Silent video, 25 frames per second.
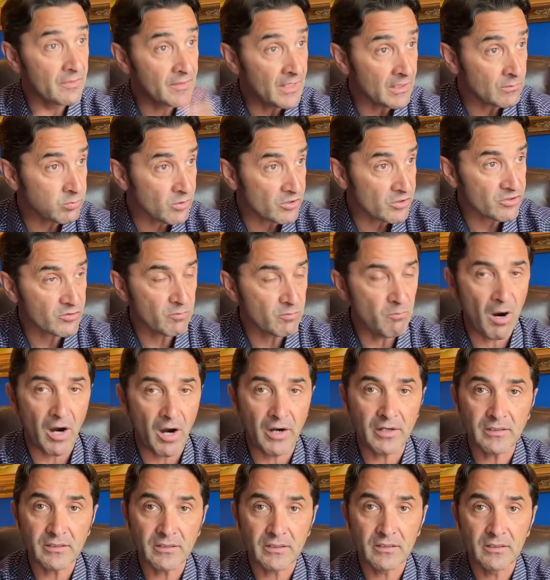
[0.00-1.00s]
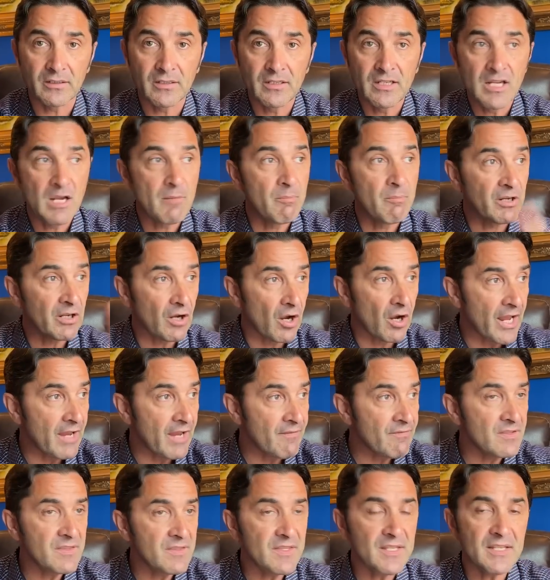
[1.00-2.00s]
That was smart. But
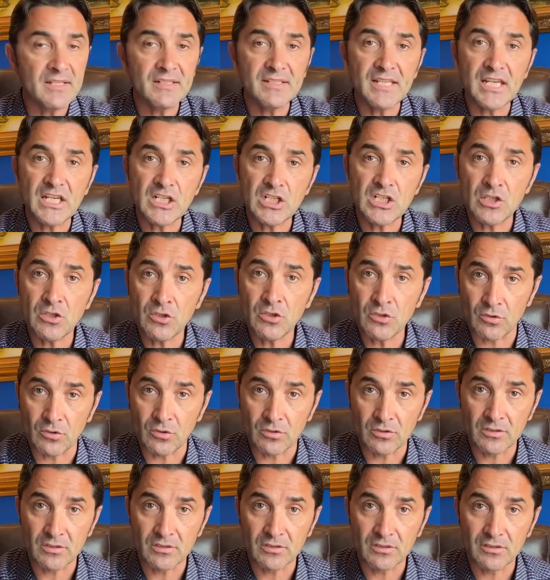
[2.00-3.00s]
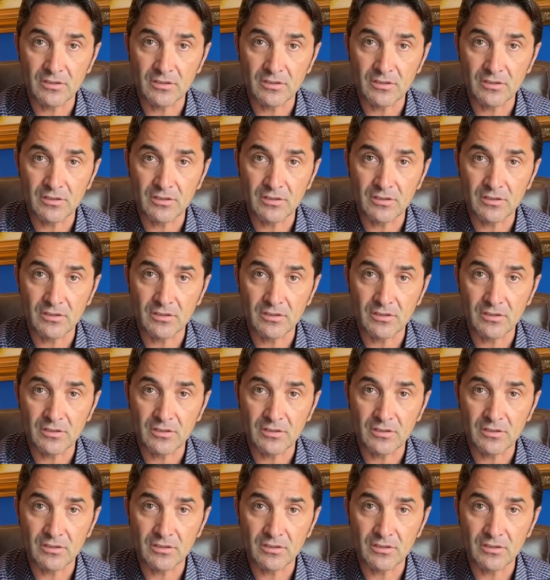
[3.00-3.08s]
everything they do